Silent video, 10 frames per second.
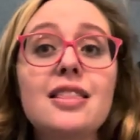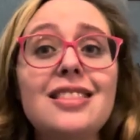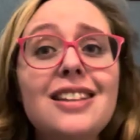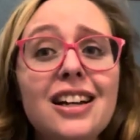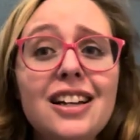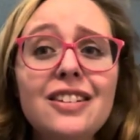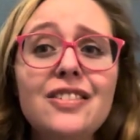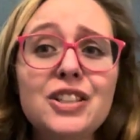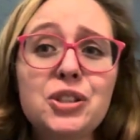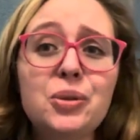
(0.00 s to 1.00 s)
Then I
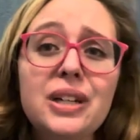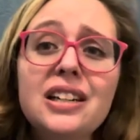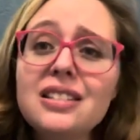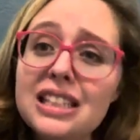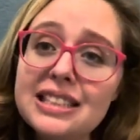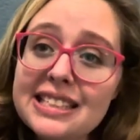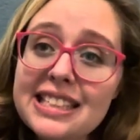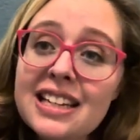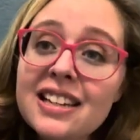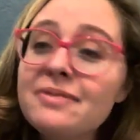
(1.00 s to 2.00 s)
have Johanna
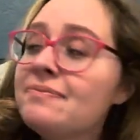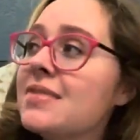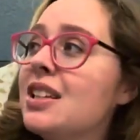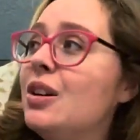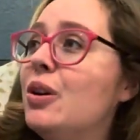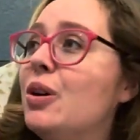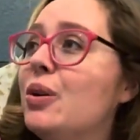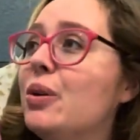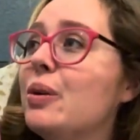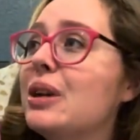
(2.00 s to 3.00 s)
Lindsey,
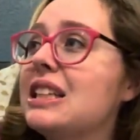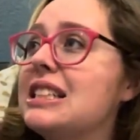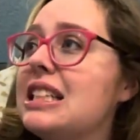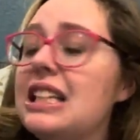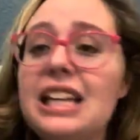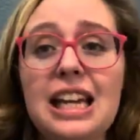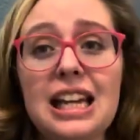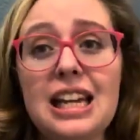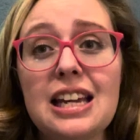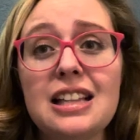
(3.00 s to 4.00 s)
who is like
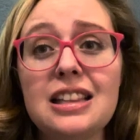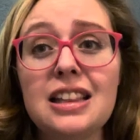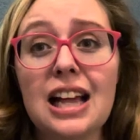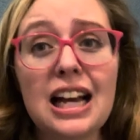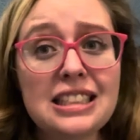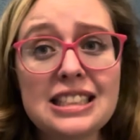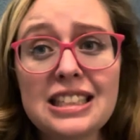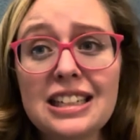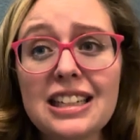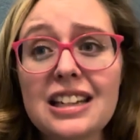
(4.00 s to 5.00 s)
a
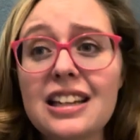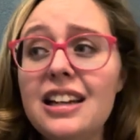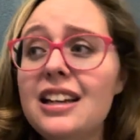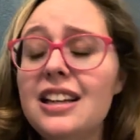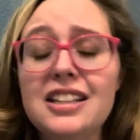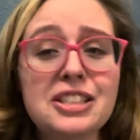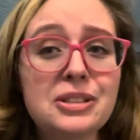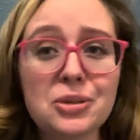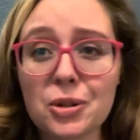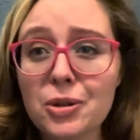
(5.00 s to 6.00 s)
classic
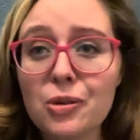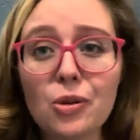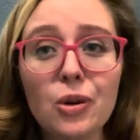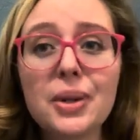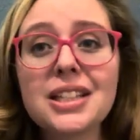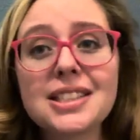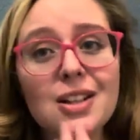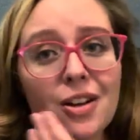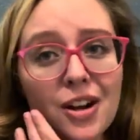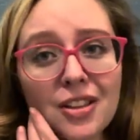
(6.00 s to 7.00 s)
historical romance
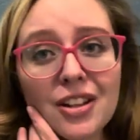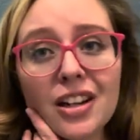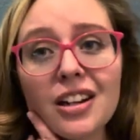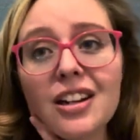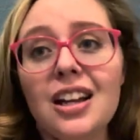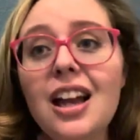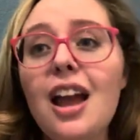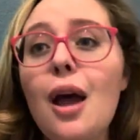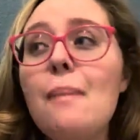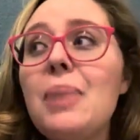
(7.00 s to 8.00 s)
author,
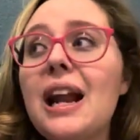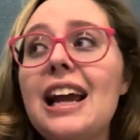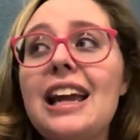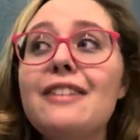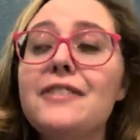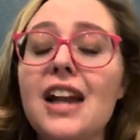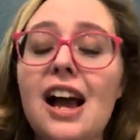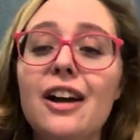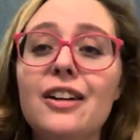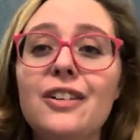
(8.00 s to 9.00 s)
but I have
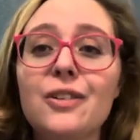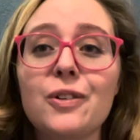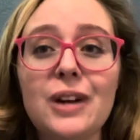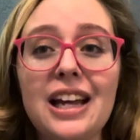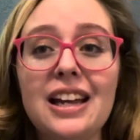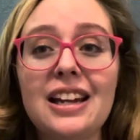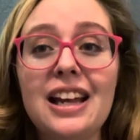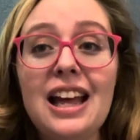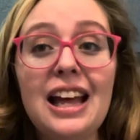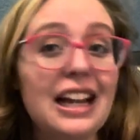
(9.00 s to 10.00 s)
not read
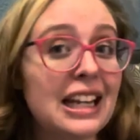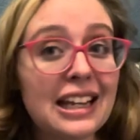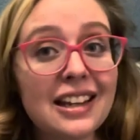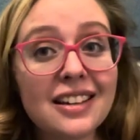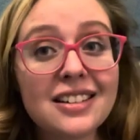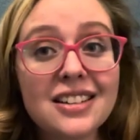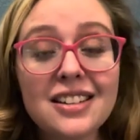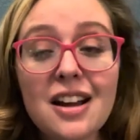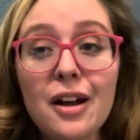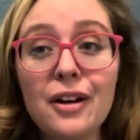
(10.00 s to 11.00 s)
any
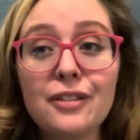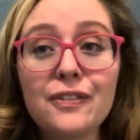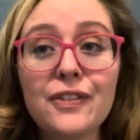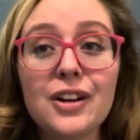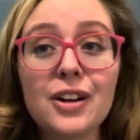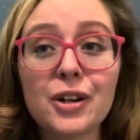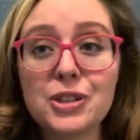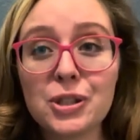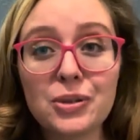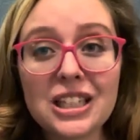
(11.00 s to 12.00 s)
of her
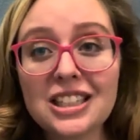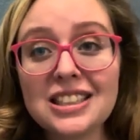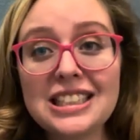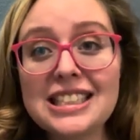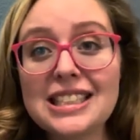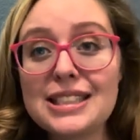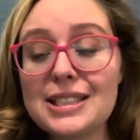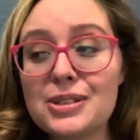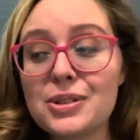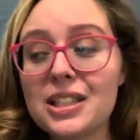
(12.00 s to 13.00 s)
Johanna Lindsey
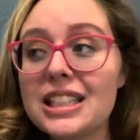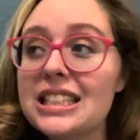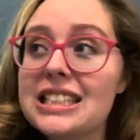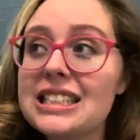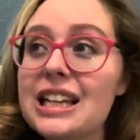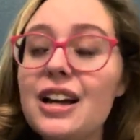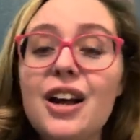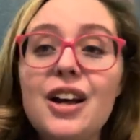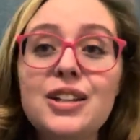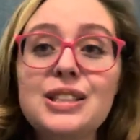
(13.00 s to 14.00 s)
stories.
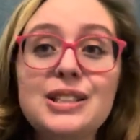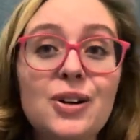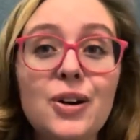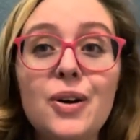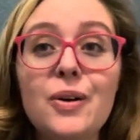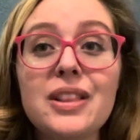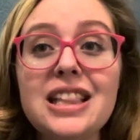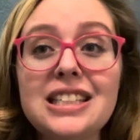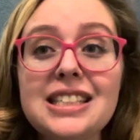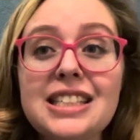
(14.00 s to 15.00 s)
So
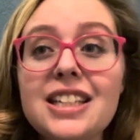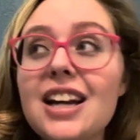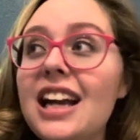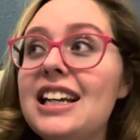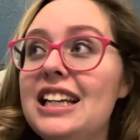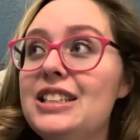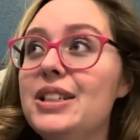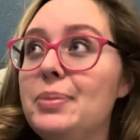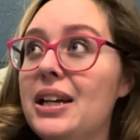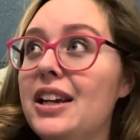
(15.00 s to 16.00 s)
this year I need
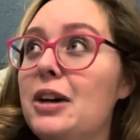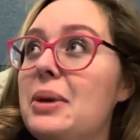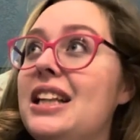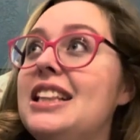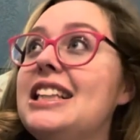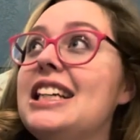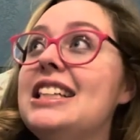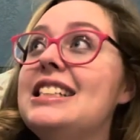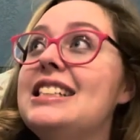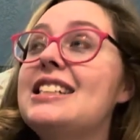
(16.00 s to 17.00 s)
to pick up at
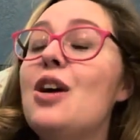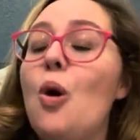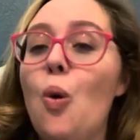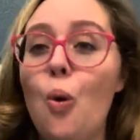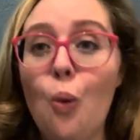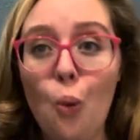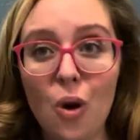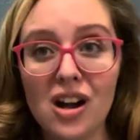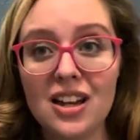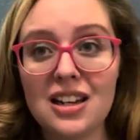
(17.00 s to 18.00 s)
least
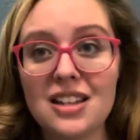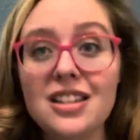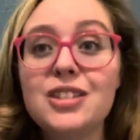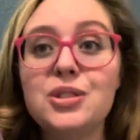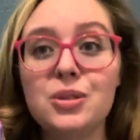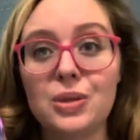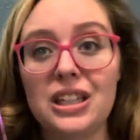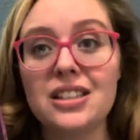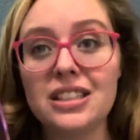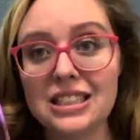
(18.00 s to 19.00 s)
one
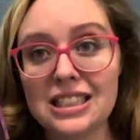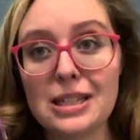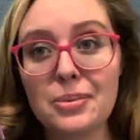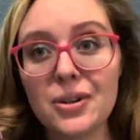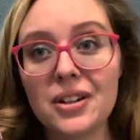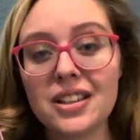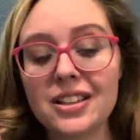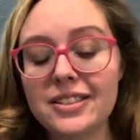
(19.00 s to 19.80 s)
Johanna Lindsey book.